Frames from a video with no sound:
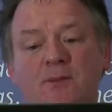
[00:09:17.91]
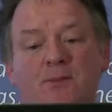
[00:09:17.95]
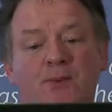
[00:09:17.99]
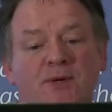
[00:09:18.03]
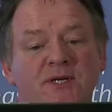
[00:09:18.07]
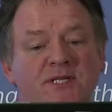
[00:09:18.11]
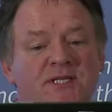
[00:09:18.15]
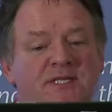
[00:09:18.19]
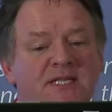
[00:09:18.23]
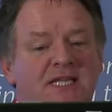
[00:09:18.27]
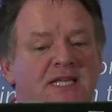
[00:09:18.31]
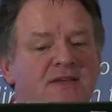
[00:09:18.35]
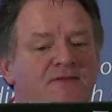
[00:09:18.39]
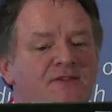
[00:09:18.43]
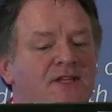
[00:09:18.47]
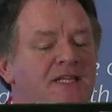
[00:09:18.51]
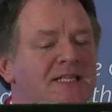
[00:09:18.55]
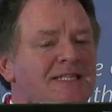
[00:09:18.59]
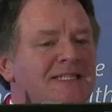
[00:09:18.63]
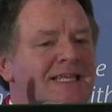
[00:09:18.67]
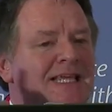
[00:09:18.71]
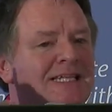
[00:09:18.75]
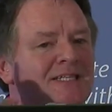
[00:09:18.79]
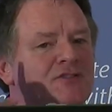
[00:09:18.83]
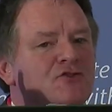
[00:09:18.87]
perceived
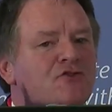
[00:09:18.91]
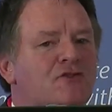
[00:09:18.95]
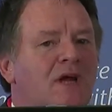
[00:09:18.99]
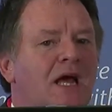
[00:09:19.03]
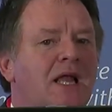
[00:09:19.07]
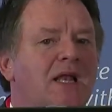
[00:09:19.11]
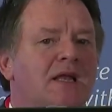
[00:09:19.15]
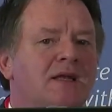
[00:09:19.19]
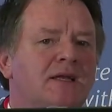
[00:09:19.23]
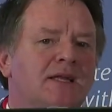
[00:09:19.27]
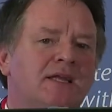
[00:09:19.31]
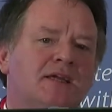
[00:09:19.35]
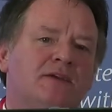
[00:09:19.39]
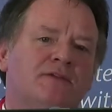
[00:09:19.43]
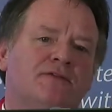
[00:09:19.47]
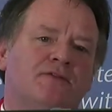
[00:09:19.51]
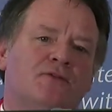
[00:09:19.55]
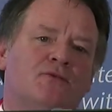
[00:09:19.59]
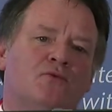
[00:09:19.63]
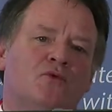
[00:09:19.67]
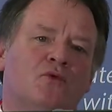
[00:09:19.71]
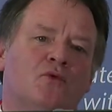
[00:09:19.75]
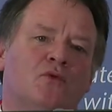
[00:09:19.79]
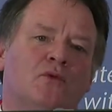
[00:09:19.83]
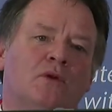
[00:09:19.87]
centrality of the
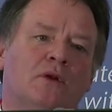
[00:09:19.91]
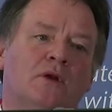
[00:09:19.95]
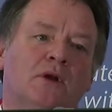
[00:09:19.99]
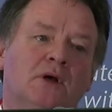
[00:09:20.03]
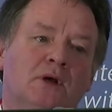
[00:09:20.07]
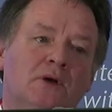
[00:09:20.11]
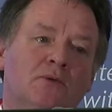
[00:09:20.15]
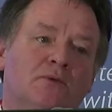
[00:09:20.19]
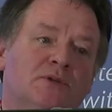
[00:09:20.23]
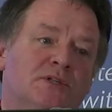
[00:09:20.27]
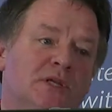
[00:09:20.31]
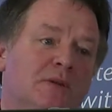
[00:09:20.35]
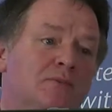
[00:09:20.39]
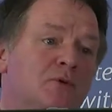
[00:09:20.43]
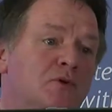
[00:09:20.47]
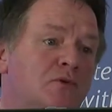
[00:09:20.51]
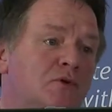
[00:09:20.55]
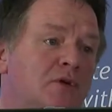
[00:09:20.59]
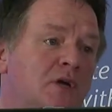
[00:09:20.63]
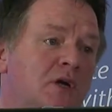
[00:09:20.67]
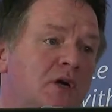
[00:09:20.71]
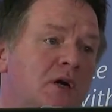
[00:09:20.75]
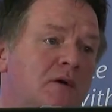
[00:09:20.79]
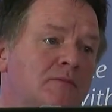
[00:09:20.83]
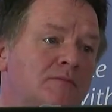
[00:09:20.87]
role, which I'm going
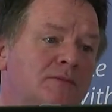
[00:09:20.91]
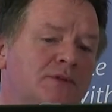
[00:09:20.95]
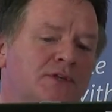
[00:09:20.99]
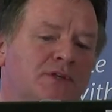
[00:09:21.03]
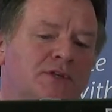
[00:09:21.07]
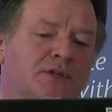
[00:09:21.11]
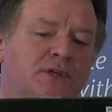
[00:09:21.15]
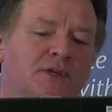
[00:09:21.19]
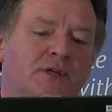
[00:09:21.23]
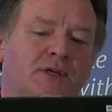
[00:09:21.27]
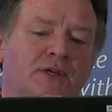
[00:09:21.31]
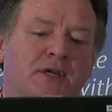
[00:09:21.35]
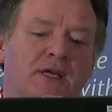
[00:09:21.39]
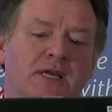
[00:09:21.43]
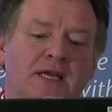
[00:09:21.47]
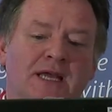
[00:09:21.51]
to come to,